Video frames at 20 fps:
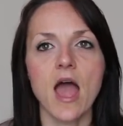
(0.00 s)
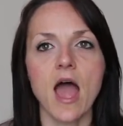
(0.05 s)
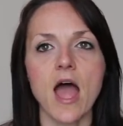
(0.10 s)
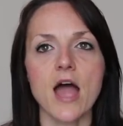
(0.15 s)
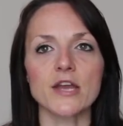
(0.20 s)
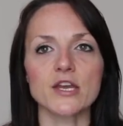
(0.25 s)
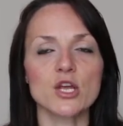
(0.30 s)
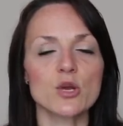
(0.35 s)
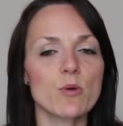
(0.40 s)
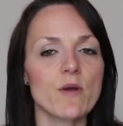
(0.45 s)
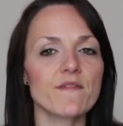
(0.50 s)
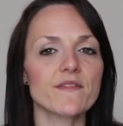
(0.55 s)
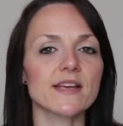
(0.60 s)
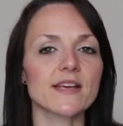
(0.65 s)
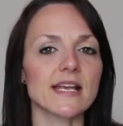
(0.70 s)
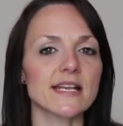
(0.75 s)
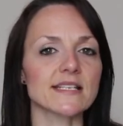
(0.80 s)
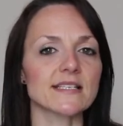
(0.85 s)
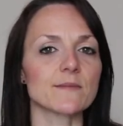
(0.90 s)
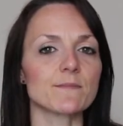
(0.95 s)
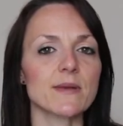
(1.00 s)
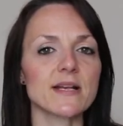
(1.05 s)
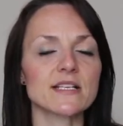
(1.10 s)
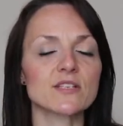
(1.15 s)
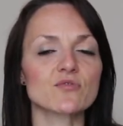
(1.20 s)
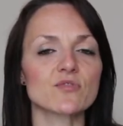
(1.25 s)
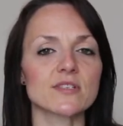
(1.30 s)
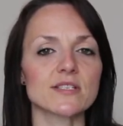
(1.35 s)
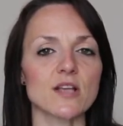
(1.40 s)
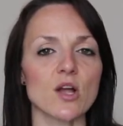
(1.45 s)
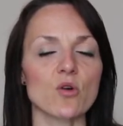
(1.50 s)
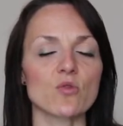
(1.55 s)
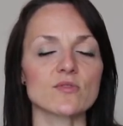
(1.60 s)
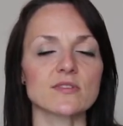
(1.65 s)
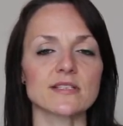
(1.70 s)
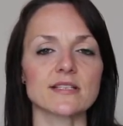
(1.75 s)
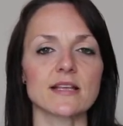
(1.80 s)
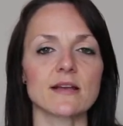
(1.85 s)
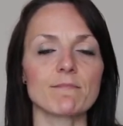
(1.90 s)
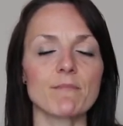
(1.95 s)
And whoever gets the best
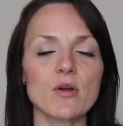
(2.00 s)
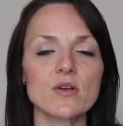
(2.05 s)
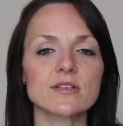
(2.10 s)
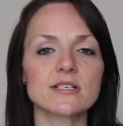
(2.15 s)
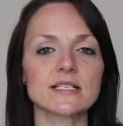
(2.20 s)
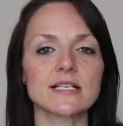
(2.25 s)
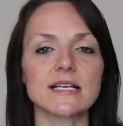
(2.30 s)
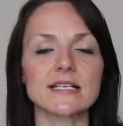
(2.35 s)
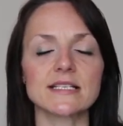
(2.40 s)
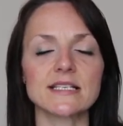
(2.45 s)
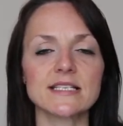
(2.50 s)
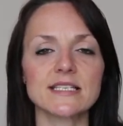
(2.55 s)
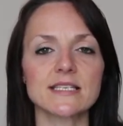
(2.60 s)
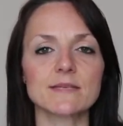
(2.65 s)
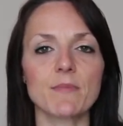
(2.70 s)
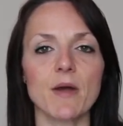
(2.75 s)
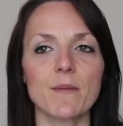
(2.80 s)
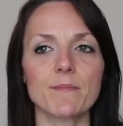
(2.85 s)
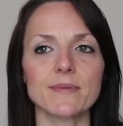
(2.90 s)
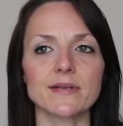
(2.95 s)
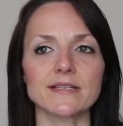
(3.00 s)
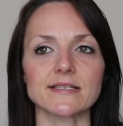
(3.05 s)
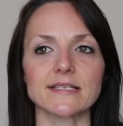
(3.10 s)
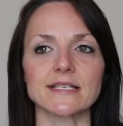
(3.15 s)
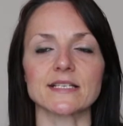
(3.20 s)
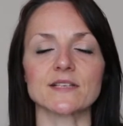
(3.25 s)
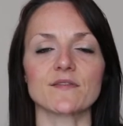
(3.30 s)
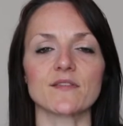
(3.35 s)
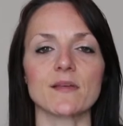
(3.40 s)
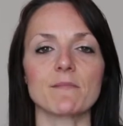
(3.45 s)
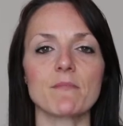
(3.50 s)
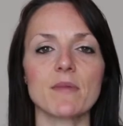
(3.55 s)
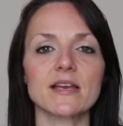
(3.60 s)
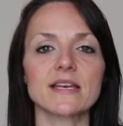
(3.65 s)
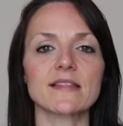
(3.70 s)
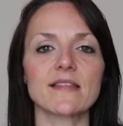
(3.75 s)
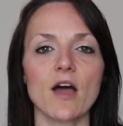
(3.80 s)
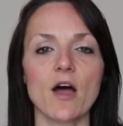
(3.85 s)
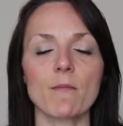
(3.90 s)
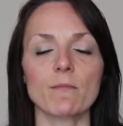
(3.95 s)
results that most leads into my business for the
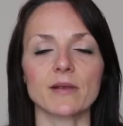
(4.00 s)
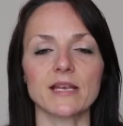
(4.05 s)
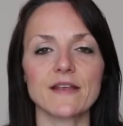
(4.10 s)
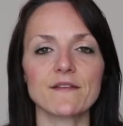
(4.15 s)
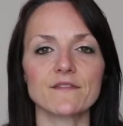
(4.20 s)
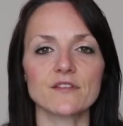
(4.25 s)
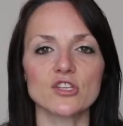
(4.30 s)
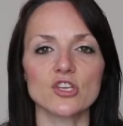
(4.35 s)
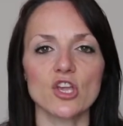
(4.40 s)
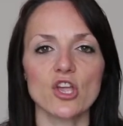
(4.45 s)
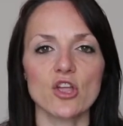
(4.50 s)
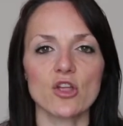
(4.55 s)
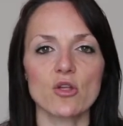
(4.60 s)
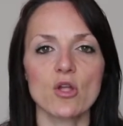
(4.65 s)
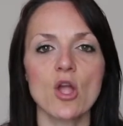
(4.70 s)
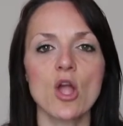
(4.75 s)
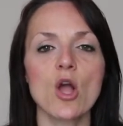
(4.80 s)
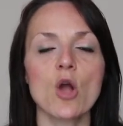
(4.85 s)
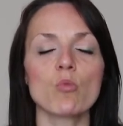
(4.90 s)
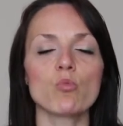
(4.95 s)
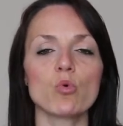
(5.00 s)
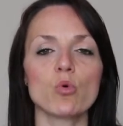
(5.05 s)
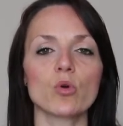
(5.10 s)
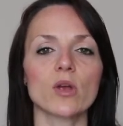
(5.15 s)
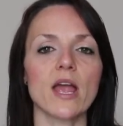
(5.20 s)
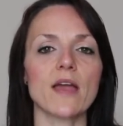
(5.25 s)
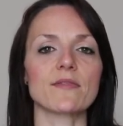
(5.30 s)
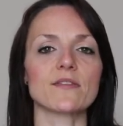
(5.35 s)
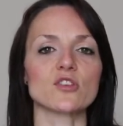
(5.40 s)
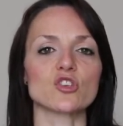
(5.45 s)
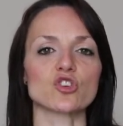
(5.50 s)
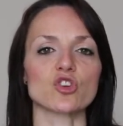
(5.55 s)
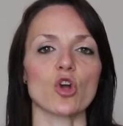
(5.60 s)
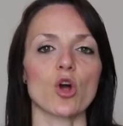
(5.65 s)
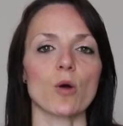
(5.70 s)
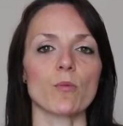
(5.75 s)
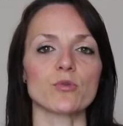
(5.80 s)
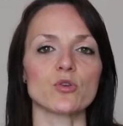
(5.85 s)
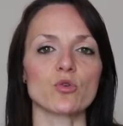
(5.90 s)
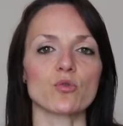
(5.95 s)
money that I'm giving you will get the
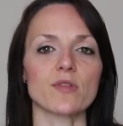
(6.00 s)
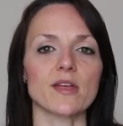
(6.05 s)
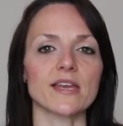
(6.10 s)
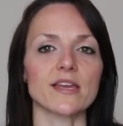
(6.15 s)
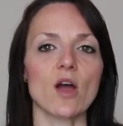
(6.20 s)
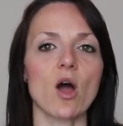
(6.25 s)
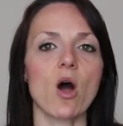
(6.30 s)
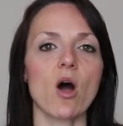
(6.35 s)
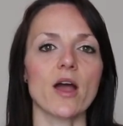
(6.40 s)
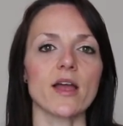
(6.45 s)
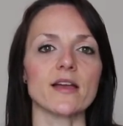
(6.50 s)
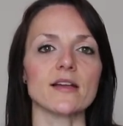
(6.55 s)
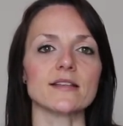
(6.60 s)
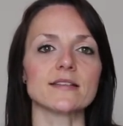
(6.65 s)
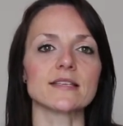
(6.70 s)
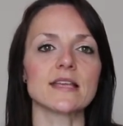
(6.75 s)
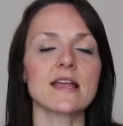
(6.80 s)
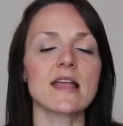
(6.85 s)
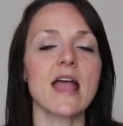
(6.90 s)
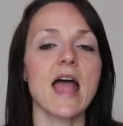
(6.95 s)
job. You're then hired.